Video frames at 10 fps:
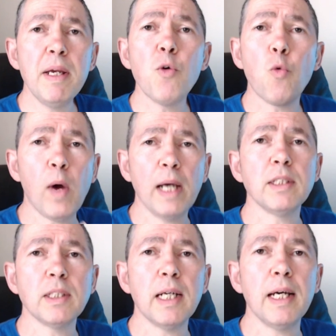
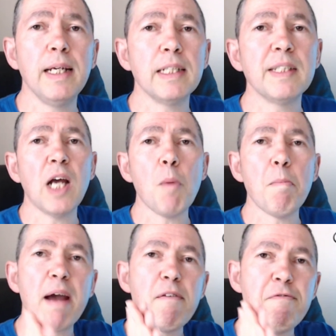WriterZen is now
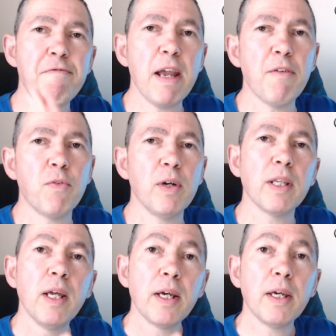my
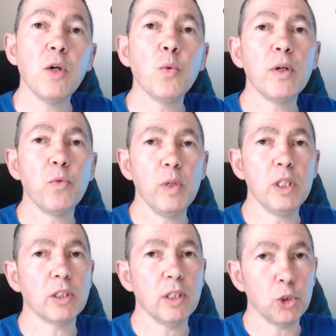favorite keyword
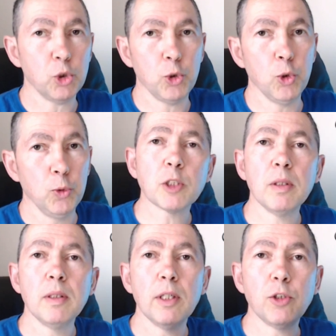research tool.
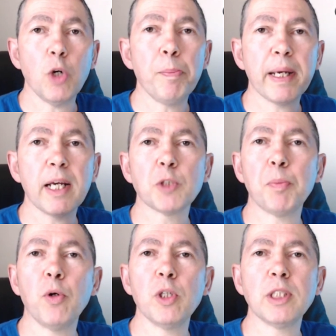The Topic
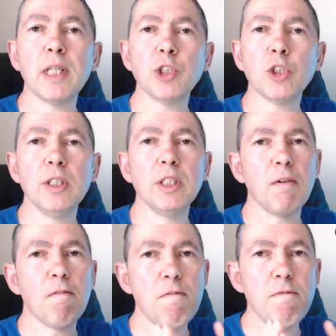Explorer section is
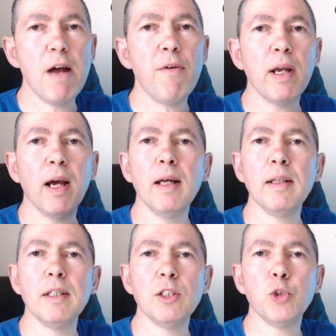a very
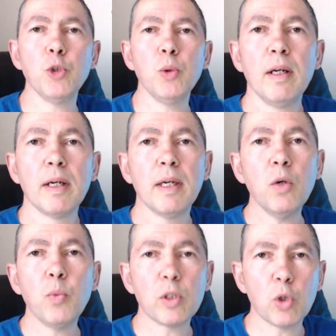handy tool.
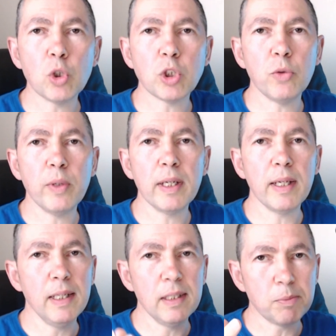Keyword clustering
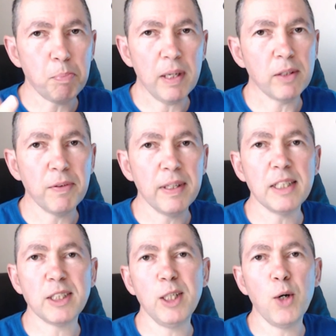is part of the
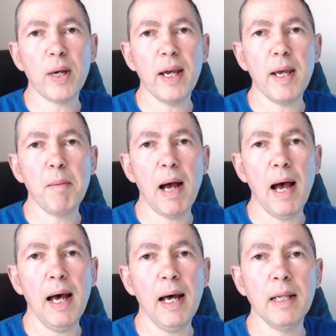S E O game,
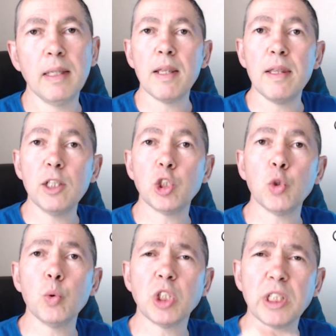and this
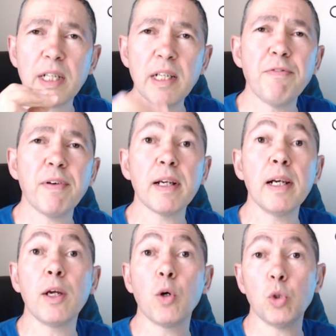tool
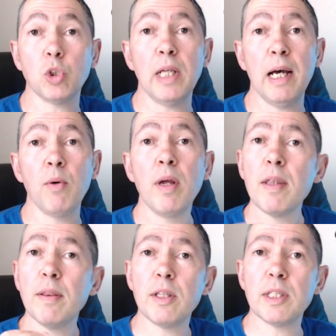significantly cuts down
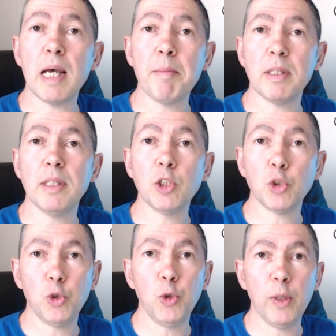the time it takes
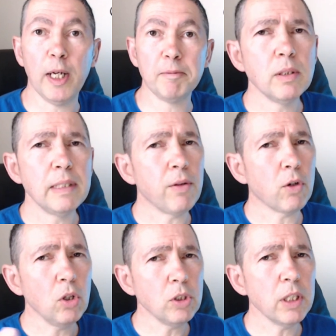to do that. Now, the
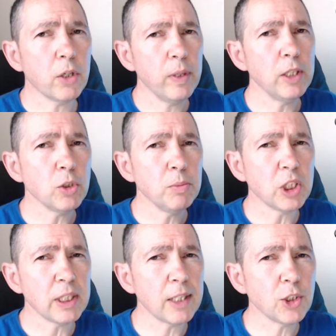content creation
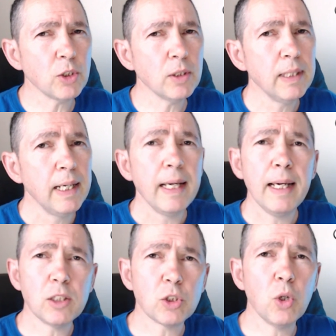section
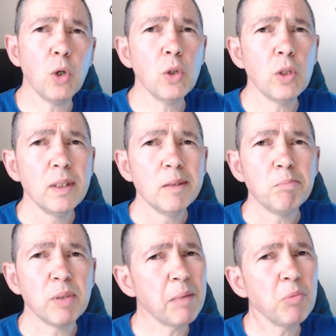is good,
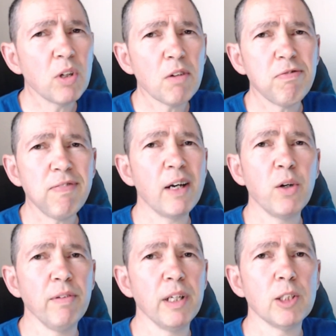but I'm not a fan
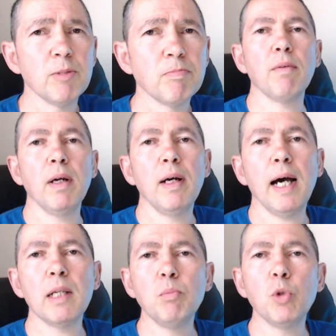of it.
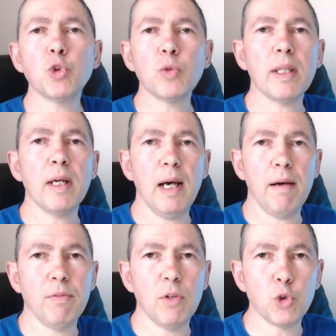I'd much rather
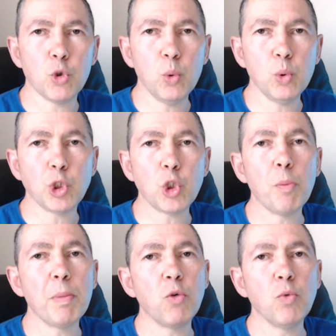have the tool show
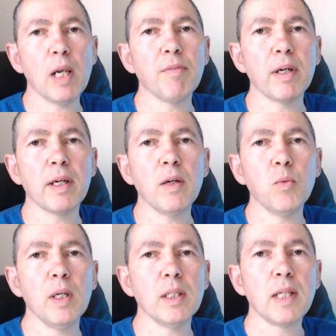me relevant
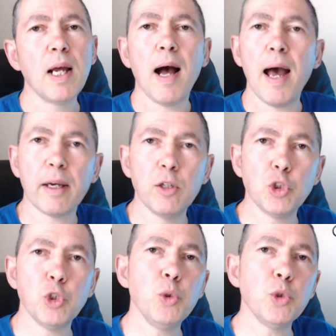keywords I can
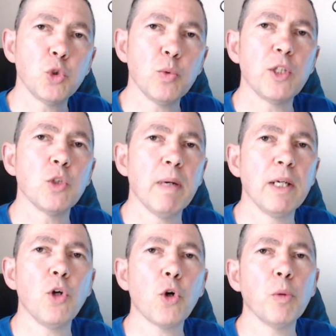choose to add to my
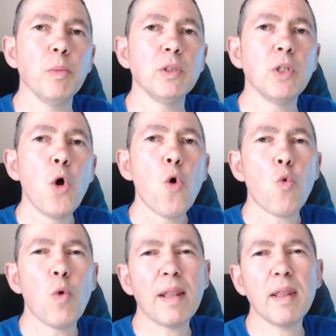document
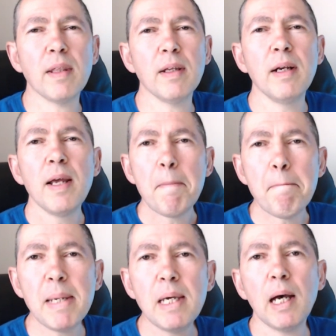rather than
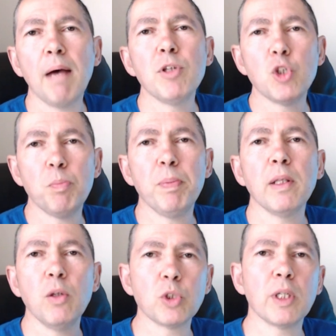me having to
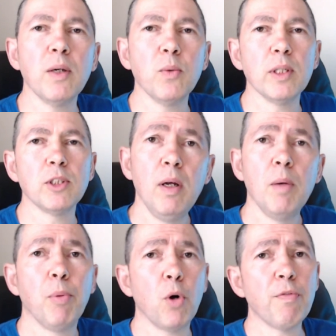pick those keywords.
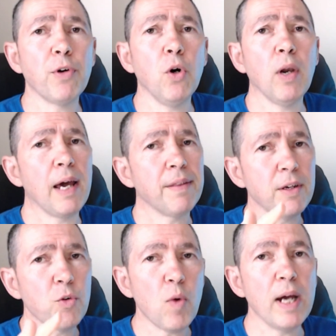But overall,
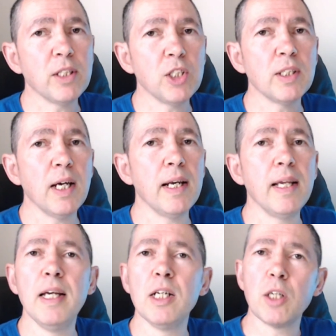I think
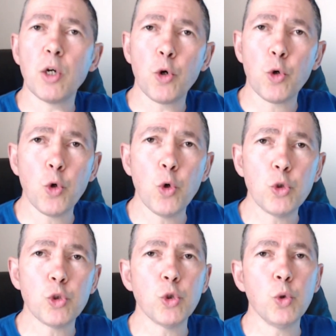WriterZen is a
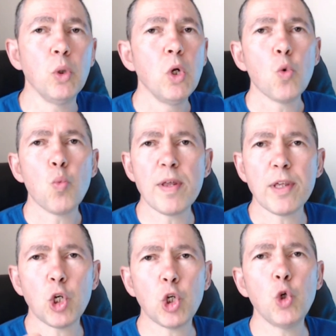good tool
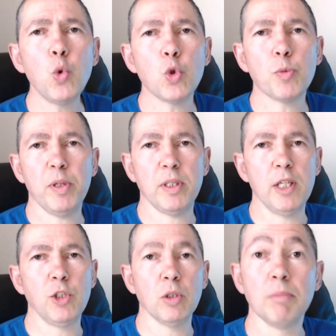with huge
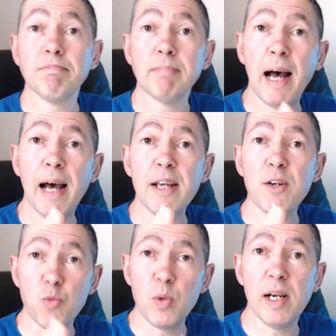potential.
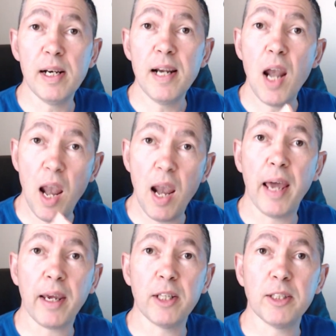I really
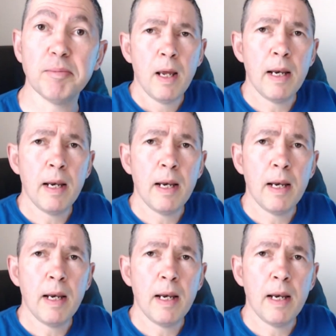like it.